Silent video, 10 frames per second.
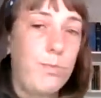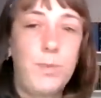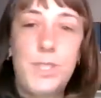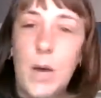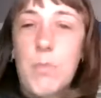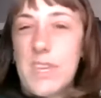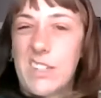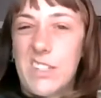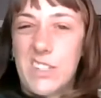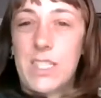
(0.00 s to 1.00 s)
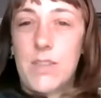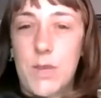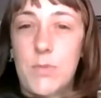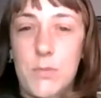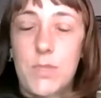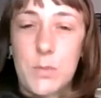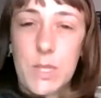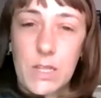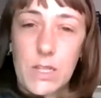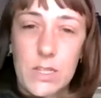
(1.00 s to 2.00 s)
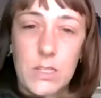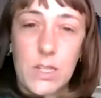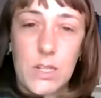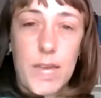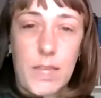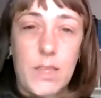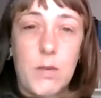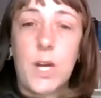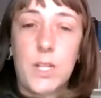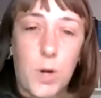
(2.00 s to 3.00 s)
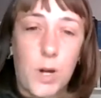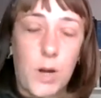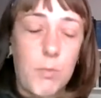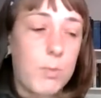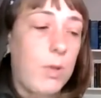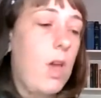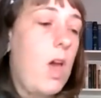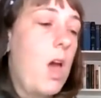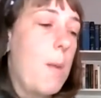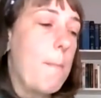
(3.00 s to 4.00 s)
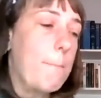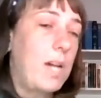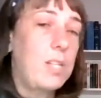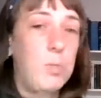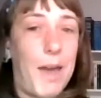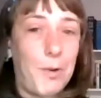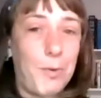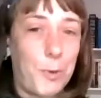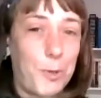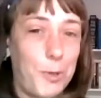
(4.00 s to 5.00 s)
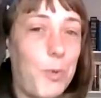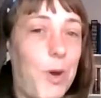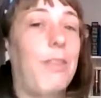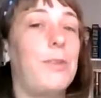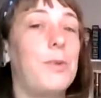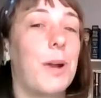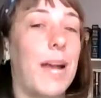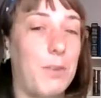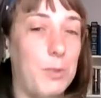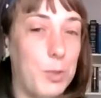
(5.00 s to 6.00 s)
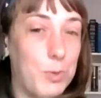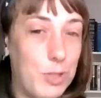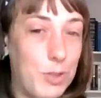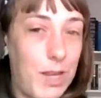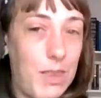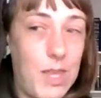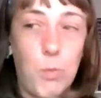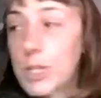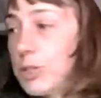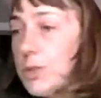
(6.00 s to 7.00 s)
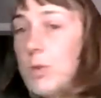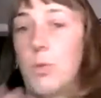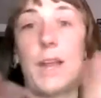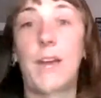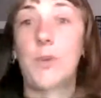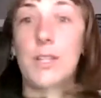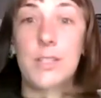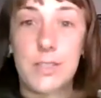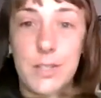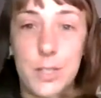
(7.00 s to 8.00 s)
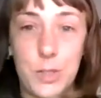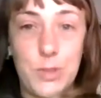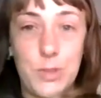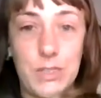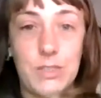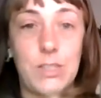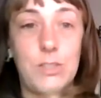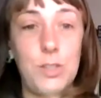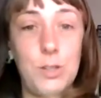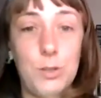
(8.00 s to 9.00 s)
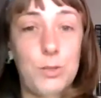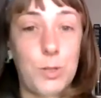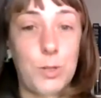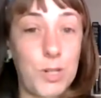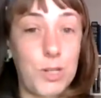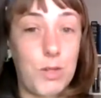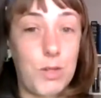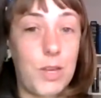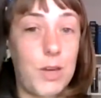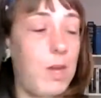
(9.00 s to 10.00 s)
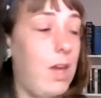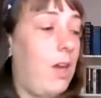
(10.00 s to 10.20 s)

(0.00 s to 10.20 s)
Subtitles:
something to just give them some stability is going to make them much more comfortable, much better for you while you are having to restrain them when you're doing whatever it is that you need to do to work with them